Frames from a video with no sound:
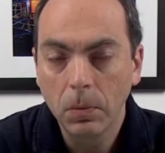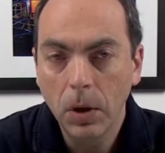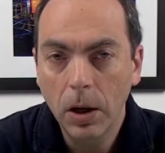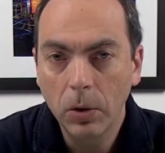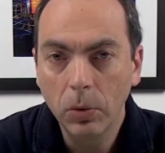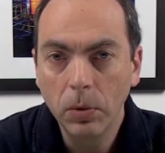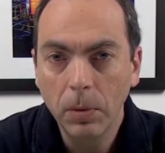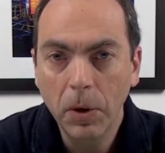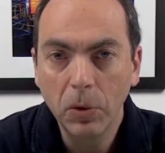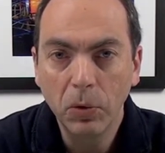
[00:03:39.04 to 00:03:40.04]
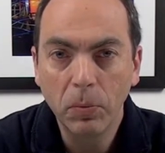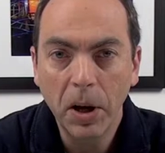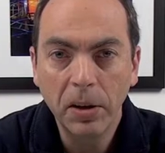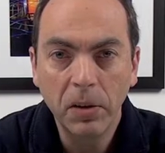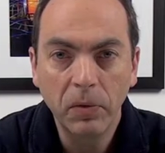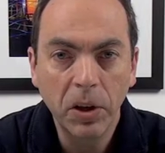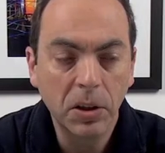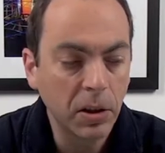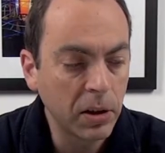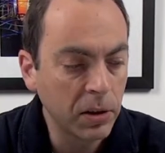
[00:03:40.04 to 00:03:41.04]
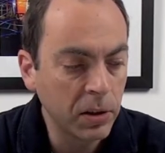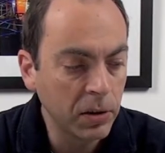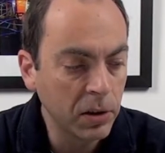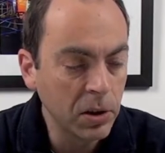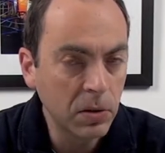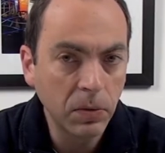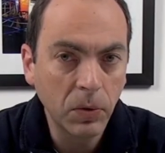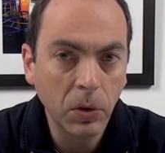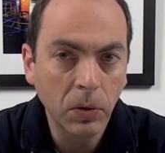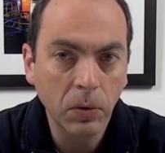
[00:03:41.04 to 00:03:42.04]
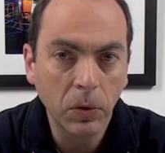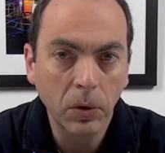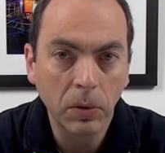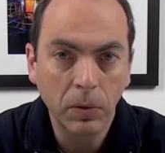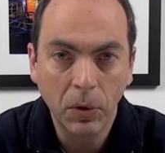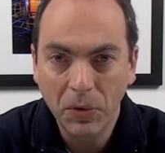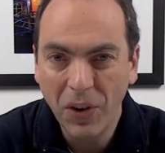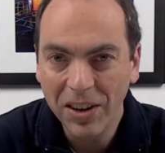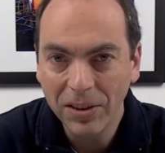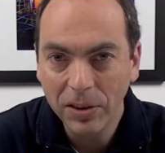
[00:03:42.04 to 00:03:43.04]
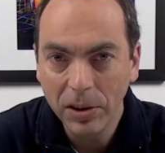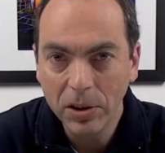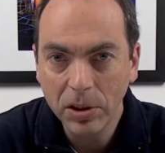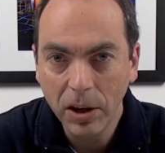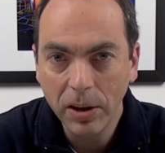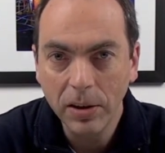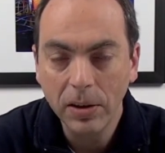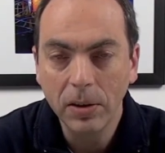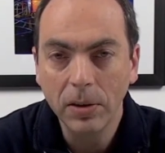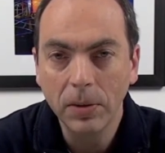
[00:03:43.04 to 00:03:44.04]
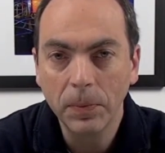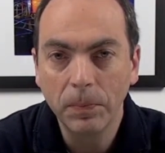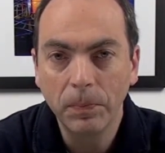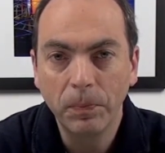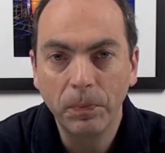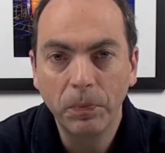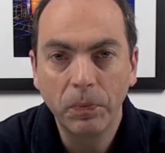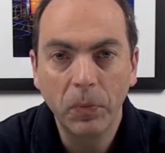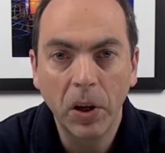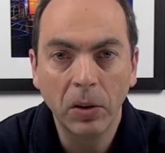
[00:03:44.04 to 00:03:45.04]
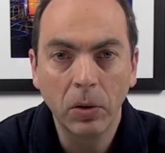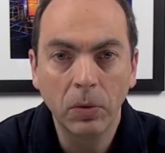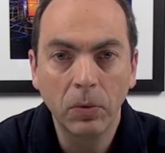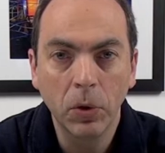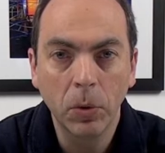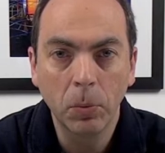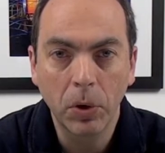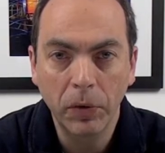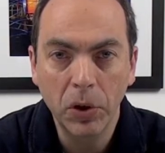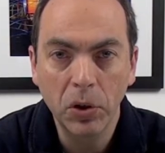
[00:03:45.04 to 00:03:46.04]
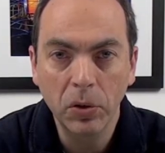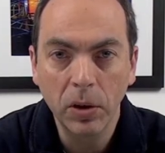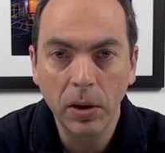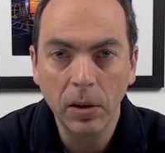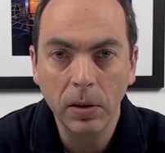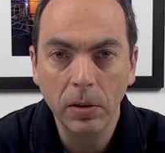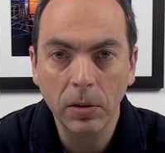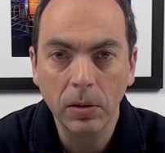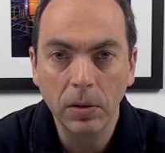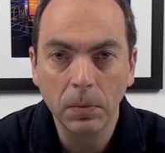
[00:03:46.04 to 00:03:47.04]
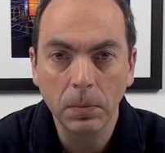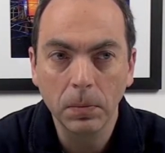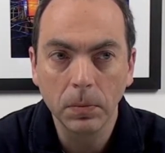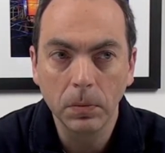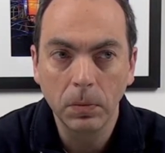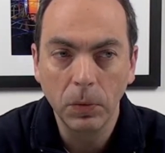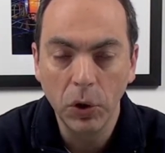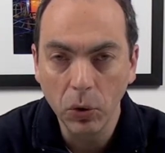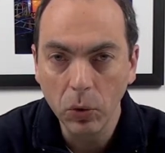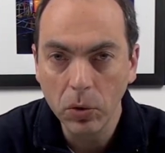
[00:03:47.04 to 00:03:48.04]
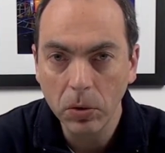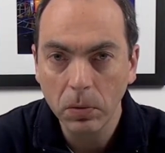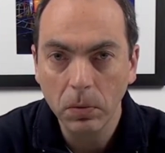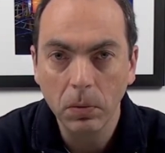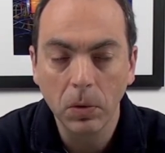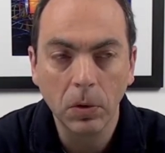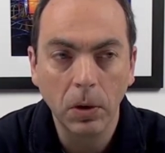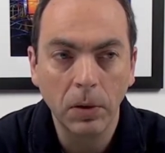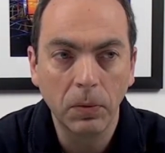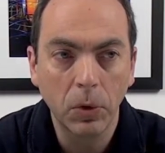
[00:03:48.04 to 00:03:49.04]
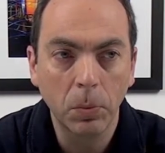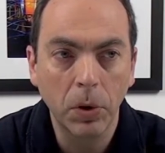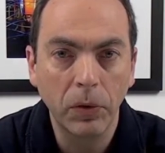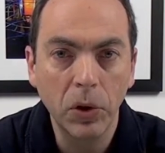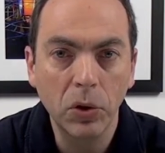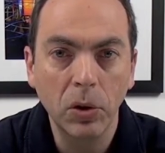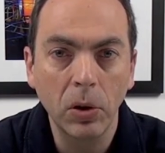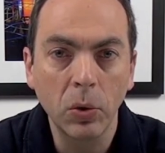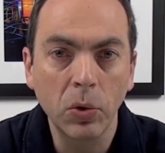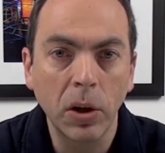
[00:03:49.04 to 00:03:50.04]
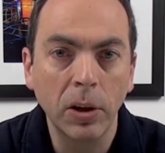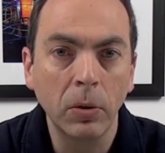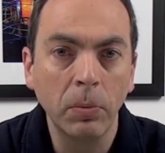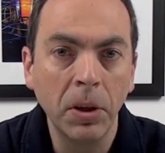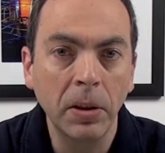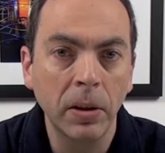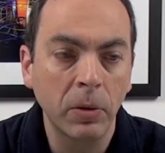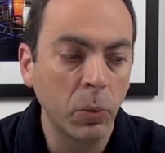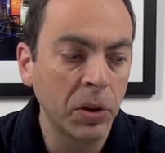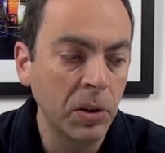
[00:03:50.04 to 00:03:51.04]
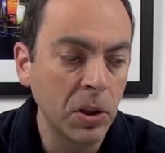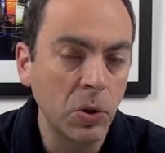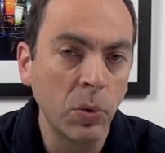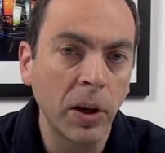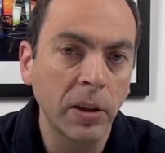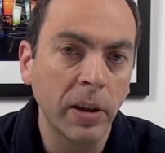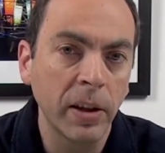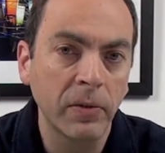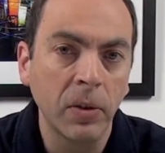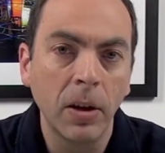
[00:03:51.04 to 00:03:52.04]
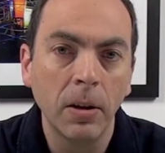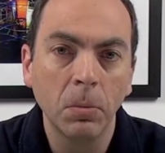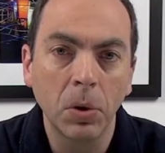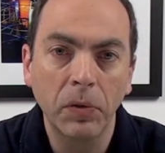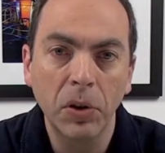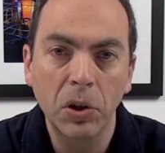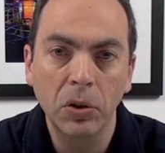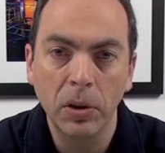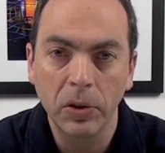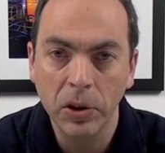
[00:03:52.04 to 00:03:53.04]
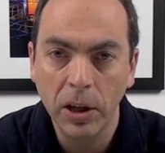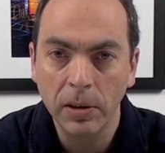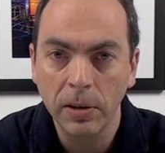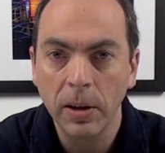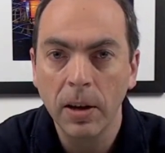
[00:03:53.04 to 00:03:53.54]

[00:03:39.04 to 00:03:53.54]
a good amount of money investing in this for fun, let's say, and not for professional use. And for professional use, I don't mean that with this you can have professional result.